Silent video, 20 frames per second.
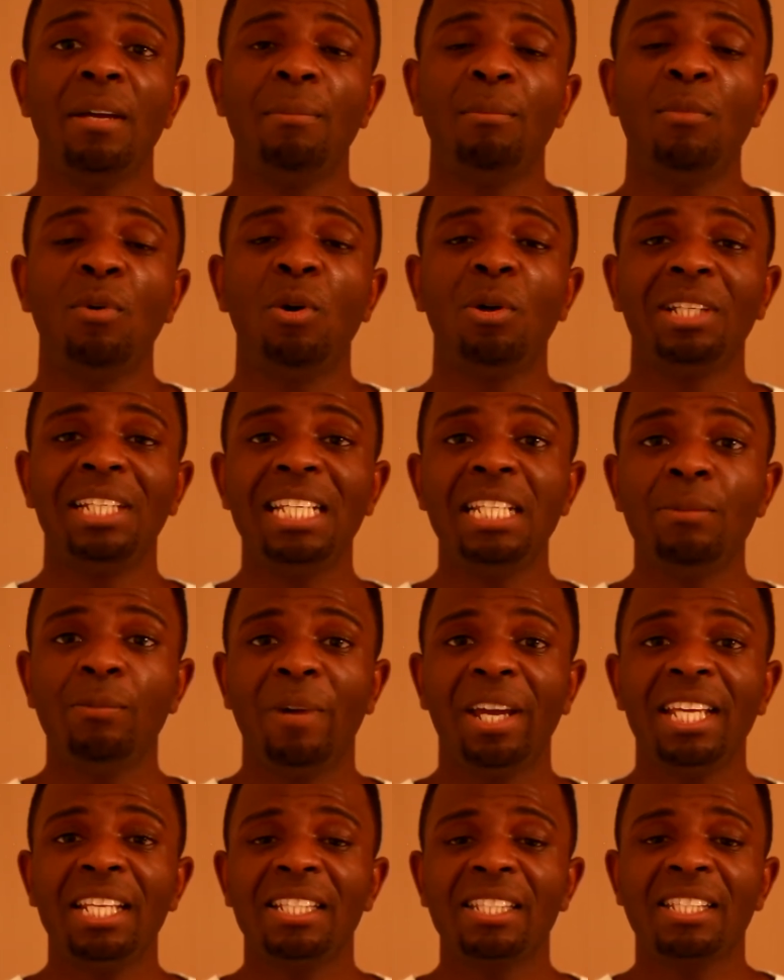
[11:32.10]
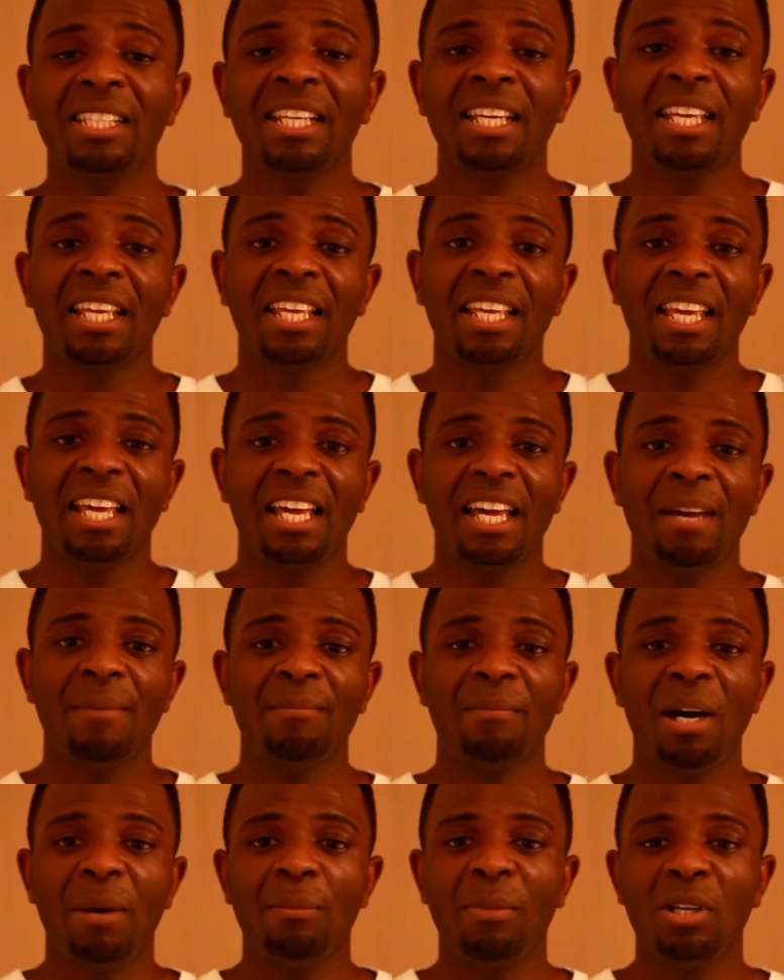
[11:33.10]
more lean weight,
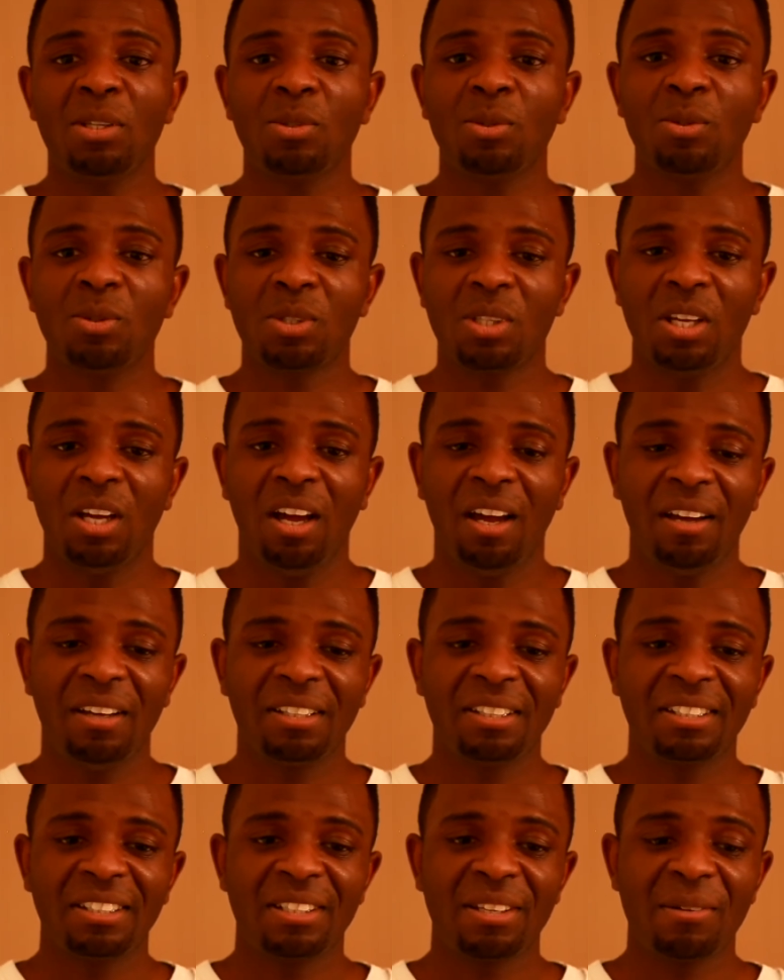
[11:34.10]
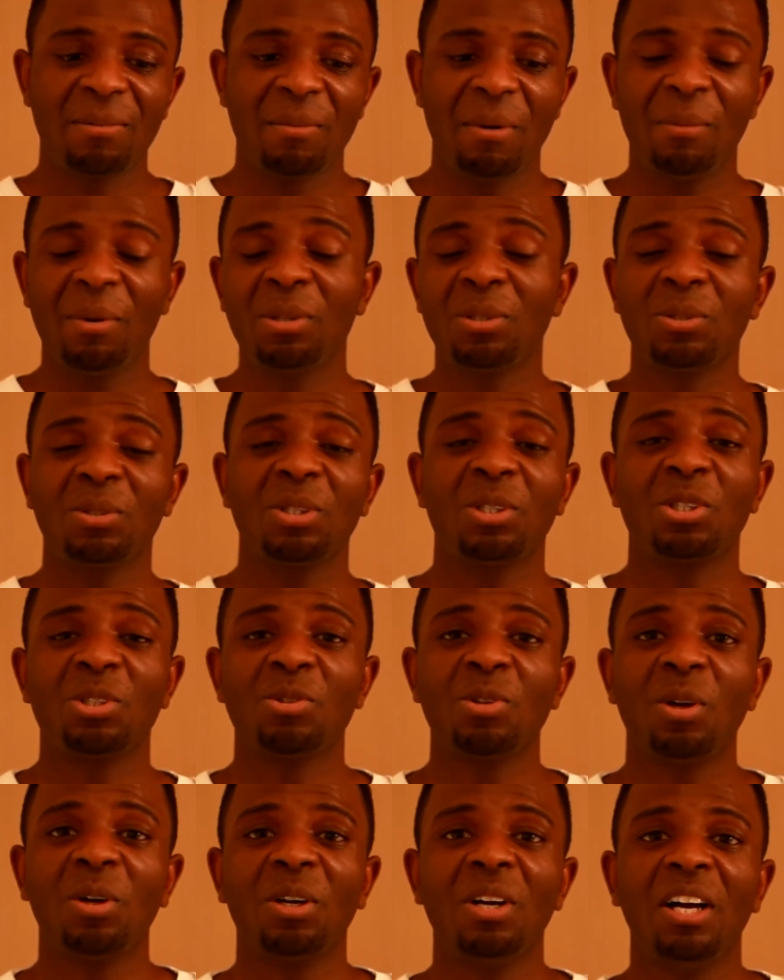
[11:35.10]
my muscles are
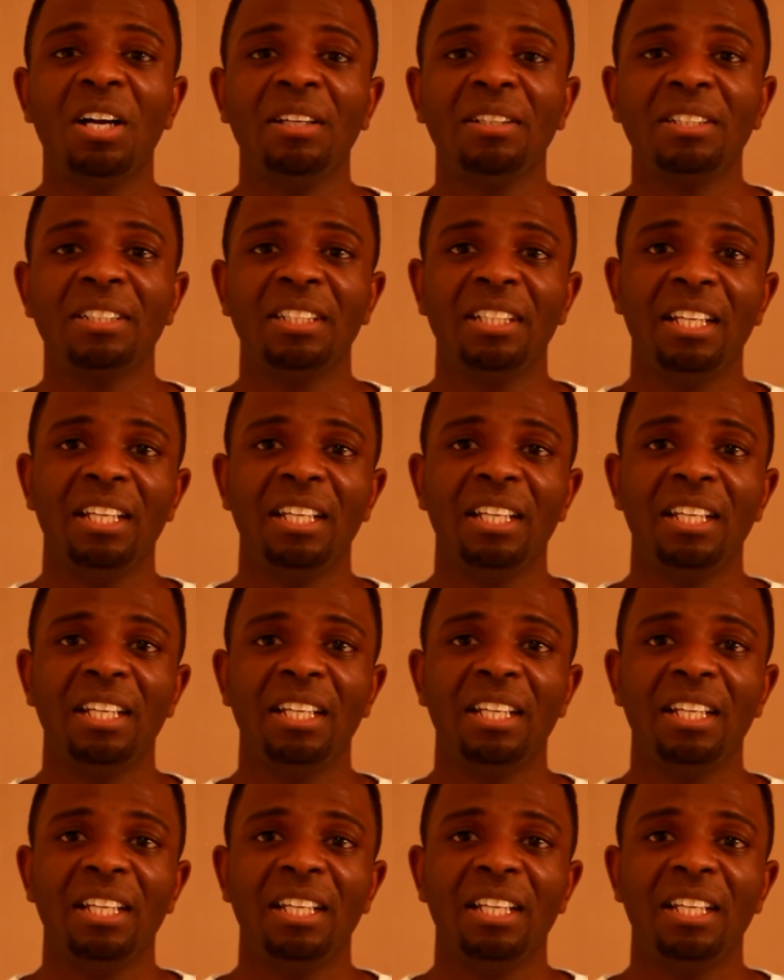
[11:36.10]
stronger,